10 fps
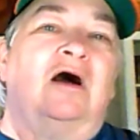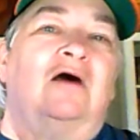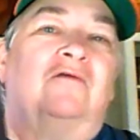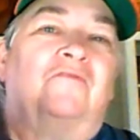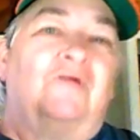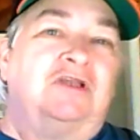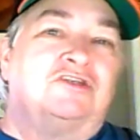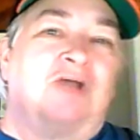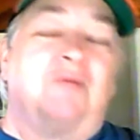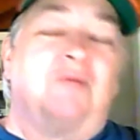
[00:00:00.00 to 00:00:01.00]
for each
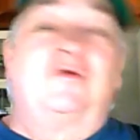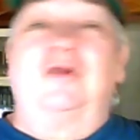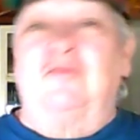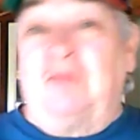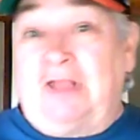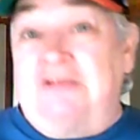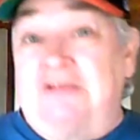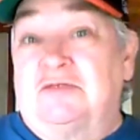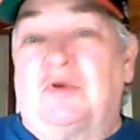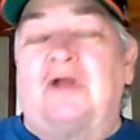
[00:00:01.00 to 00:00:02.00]
chapter, and it relates
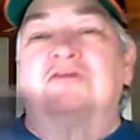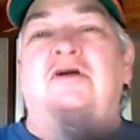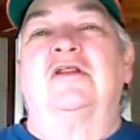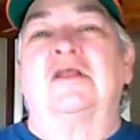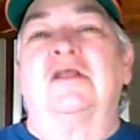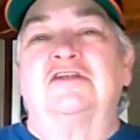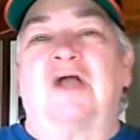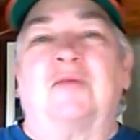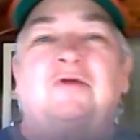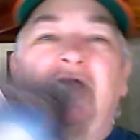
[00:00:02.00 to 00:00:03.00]
to what goes on in that
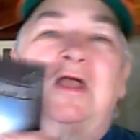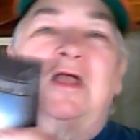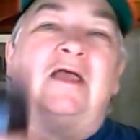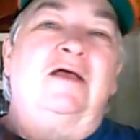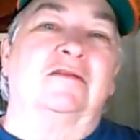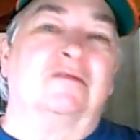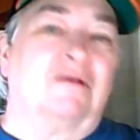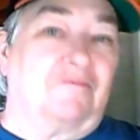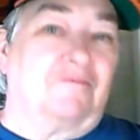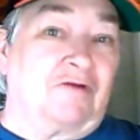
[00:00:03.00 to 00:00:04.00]
chapter, and
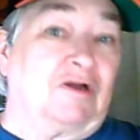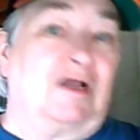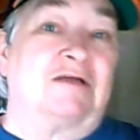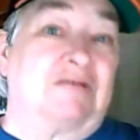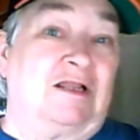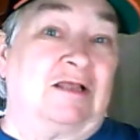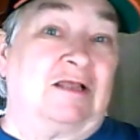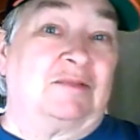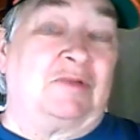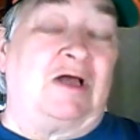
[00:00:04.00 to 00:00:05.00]
they're very nice, and I like
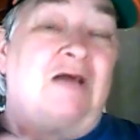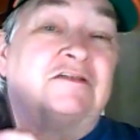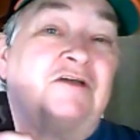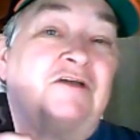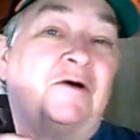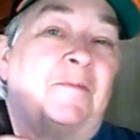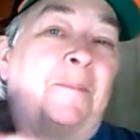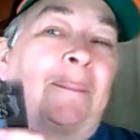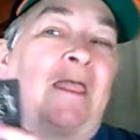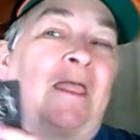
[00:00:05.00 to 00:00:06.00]
them a lot. So,
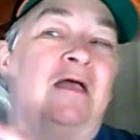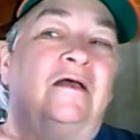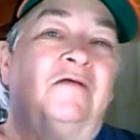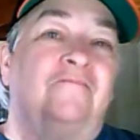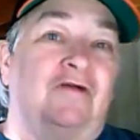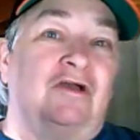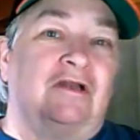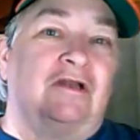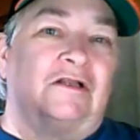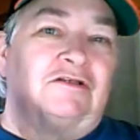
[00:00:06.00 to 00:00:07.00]
very
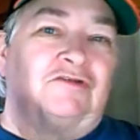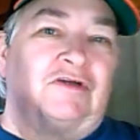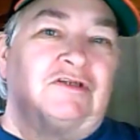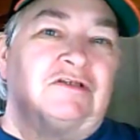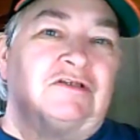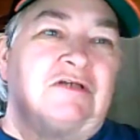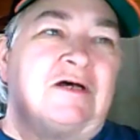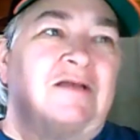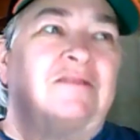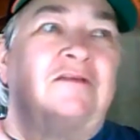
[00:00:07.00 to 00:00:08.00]
good illustrations.
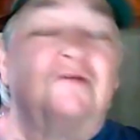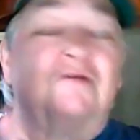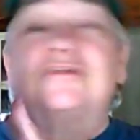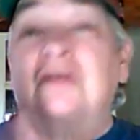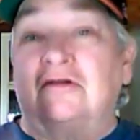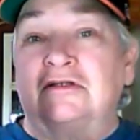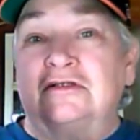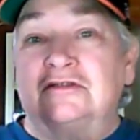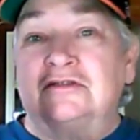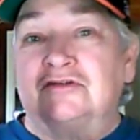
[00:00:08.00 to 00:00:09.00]
Those are the only
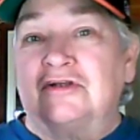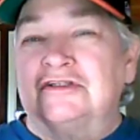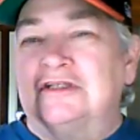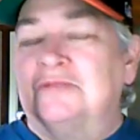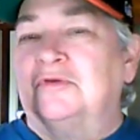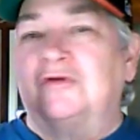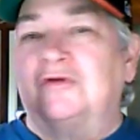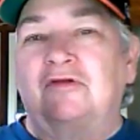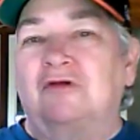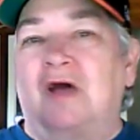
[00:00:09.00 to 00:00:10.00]
illustrations in the book.
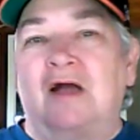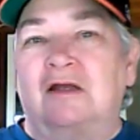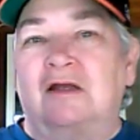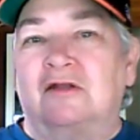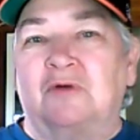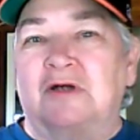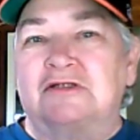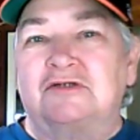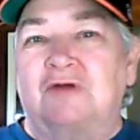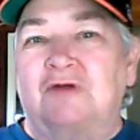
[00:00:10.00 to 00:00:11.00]
They're not
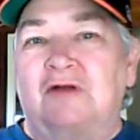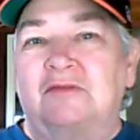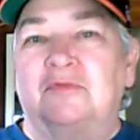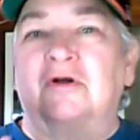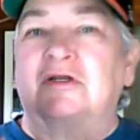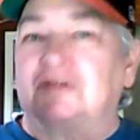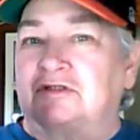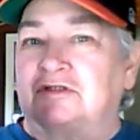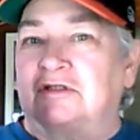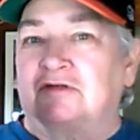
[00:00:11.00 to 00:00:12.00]
otherwise throughout the book. It's
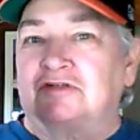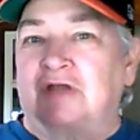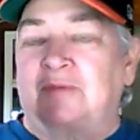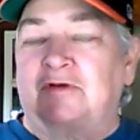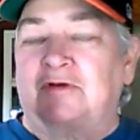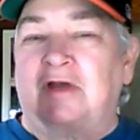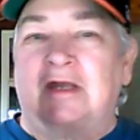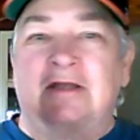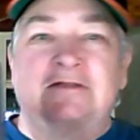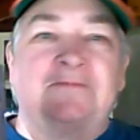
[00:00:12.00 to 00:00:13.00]
just at those chapter
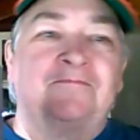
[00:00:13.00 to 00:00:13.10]
headings.